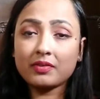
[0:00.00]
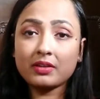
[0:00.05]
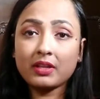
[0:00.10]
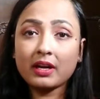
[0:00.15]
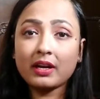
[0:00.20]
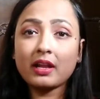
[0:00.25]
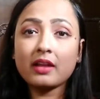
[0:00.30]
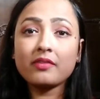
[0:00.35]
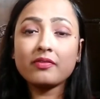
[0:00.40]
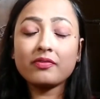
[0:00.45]
After
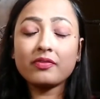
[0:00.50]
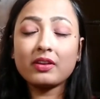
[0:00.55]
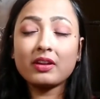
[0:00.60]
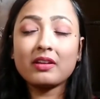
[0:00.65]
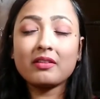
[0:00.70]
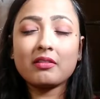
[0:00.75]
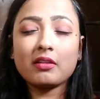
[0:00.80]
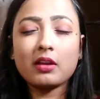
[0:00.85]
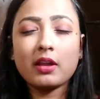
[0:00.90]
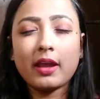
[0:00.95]
that I
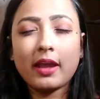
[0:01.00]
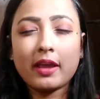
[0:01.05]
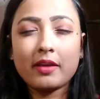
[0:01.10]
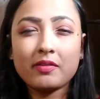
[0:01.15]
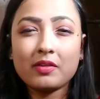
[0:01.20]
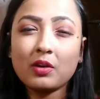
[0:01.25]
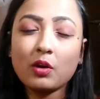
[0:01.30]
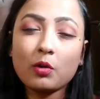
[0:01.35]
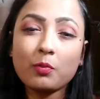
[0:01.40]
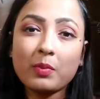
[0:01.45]
feel really
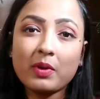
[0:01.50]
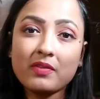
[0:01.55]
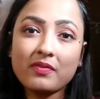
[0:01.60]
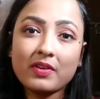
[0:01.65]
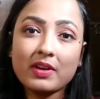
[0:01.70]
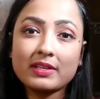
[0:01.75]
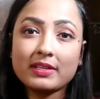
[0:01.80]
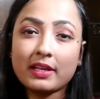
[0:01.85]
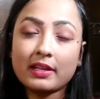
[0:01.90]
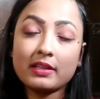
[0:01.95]
heavy on my
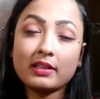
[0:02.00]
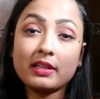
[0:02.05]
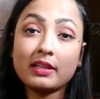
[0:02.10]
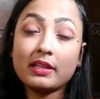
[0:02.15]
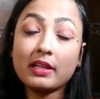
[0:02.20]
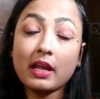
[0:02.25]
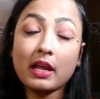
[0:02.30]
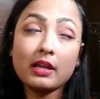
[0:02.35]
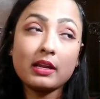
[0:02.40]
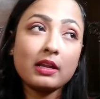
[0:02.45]
face,
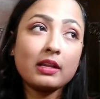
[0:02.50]
and